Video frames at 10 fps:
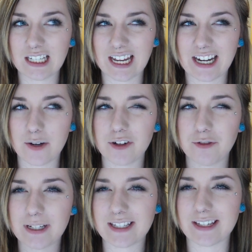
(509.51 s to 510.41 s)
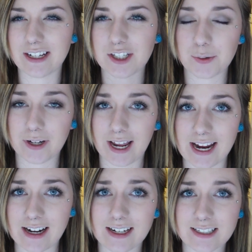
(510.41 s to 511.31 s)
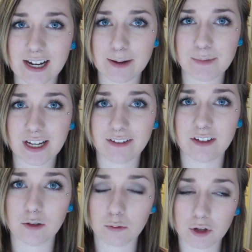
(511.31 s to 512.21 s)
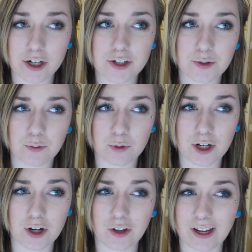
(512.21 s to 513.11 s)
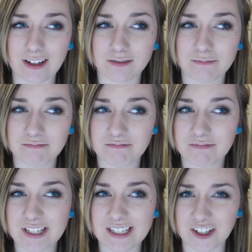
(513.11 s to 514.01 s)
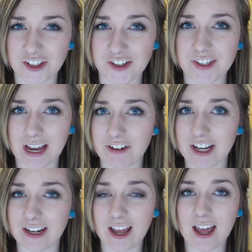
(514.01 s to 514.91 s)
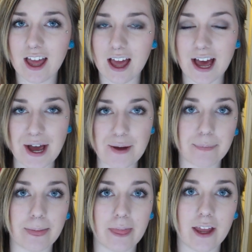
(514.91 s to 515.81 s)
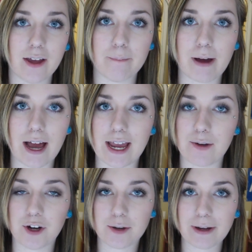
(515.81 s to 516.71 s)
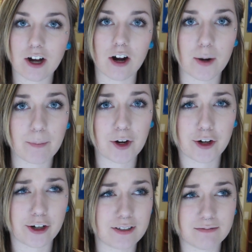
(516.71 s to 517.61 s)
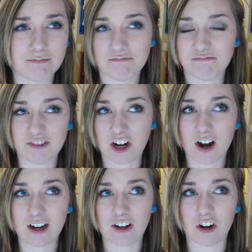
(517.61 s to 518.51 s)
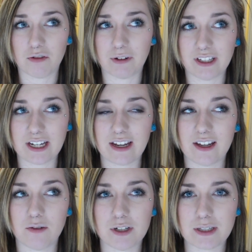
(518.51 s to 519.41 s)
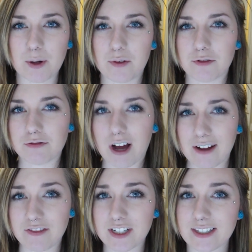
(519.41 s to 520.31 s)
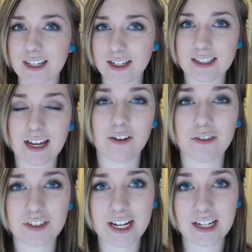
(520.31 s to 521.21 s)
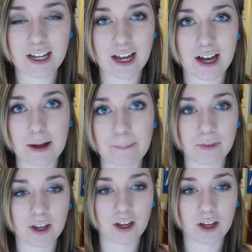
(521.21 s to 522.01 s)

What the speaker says: anywhere from a 6 to an 8 at times, and then the words were like 6 or 7. My one on my arm hurt not at all really. It was about 5 to 6 out of 10.